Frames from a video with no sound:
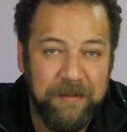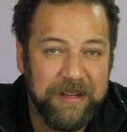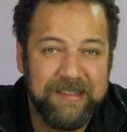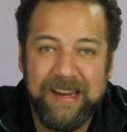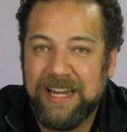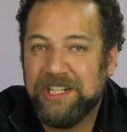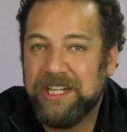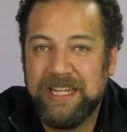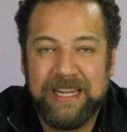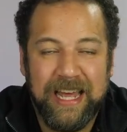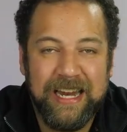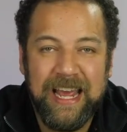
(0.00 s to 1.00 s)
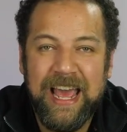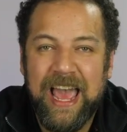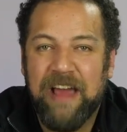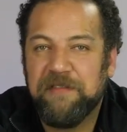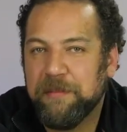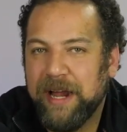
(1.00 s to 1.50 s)
net sheet that
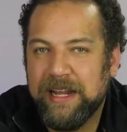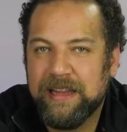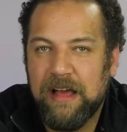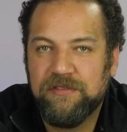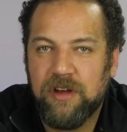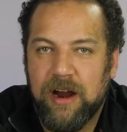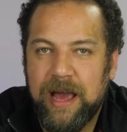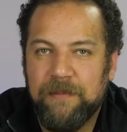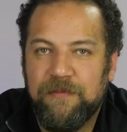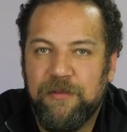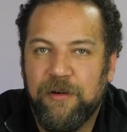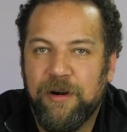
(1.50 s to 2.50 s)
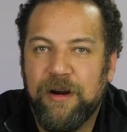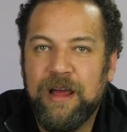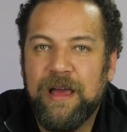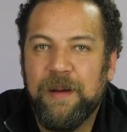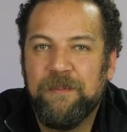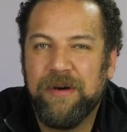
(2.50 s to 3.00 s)
everybody loves our app for,
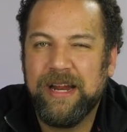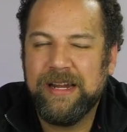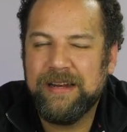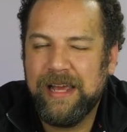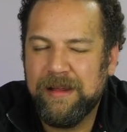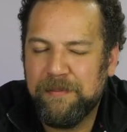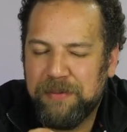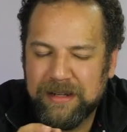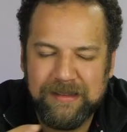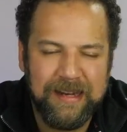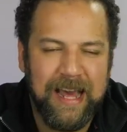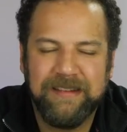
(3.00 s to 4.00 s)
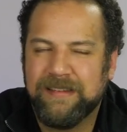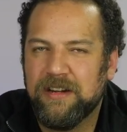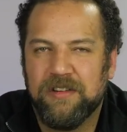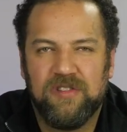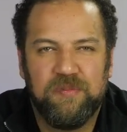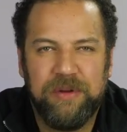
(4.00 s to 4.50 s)
but it puts a nice little
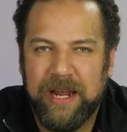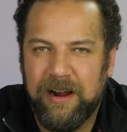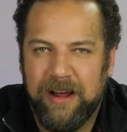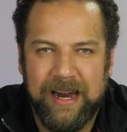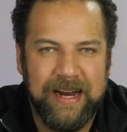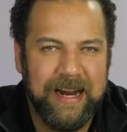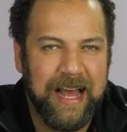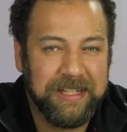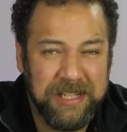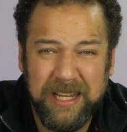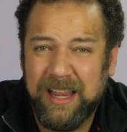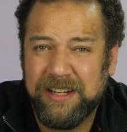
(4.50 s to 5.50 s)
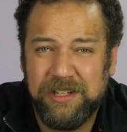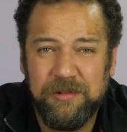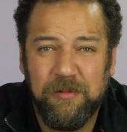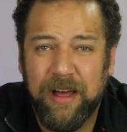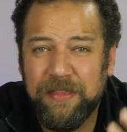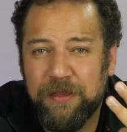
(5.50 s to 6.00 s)
spin on it. It actually lets you
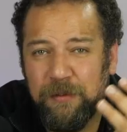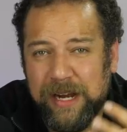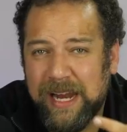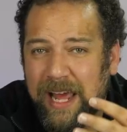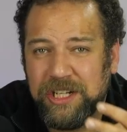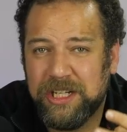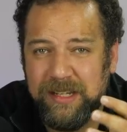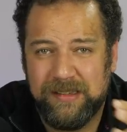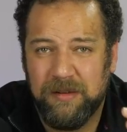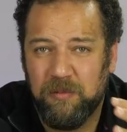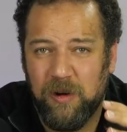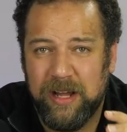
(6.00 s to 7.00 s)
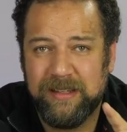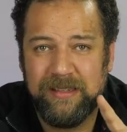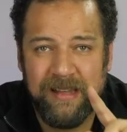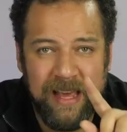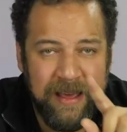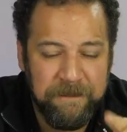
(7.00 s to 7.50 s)
run 3 net sheets at once.
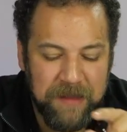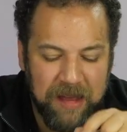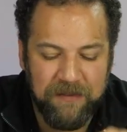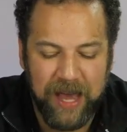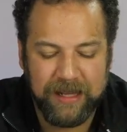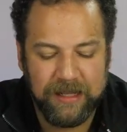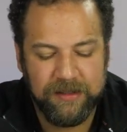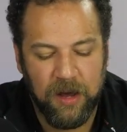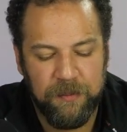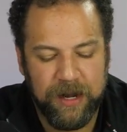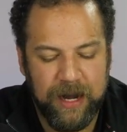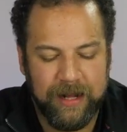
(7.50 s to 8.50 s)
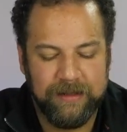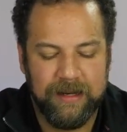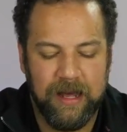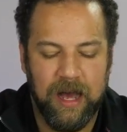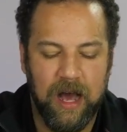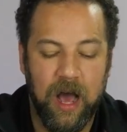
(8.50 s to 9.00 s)
In fact, let's open
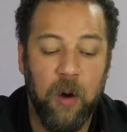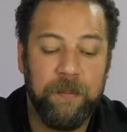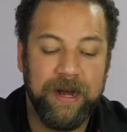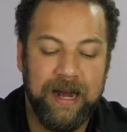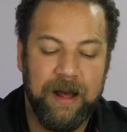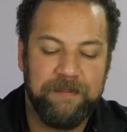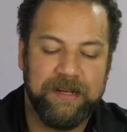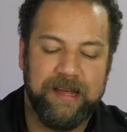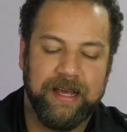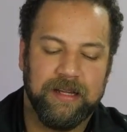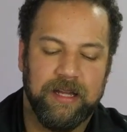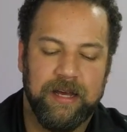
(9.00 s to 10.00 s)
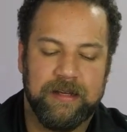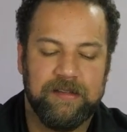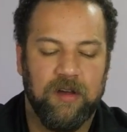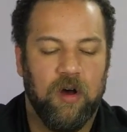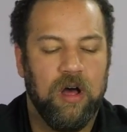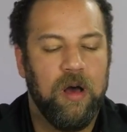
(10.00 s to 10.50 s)
it up and take a look.
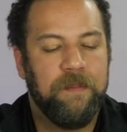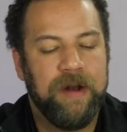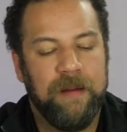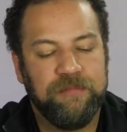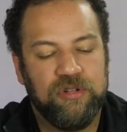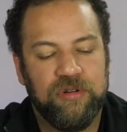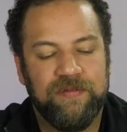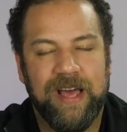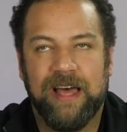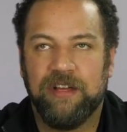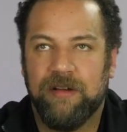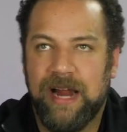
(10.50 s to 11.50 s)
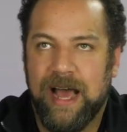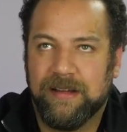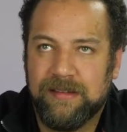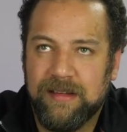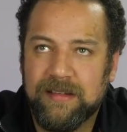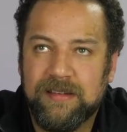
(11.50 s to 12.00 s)
So I'll open up true value
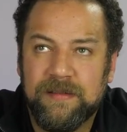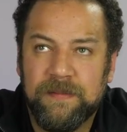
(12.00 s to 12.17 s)
analysis.